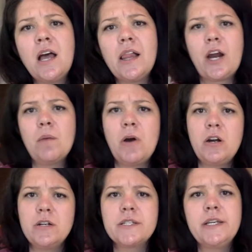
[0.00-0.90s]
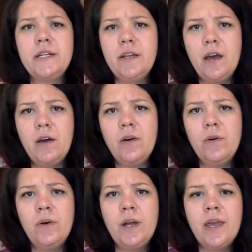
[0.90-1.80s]
like our partner's going to
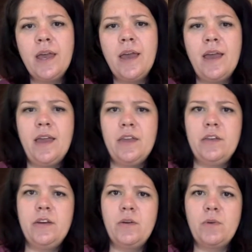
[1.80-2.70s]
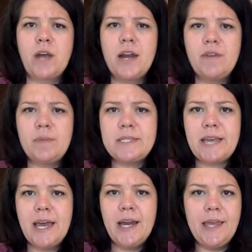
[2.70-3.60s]
know, we're kind of upset,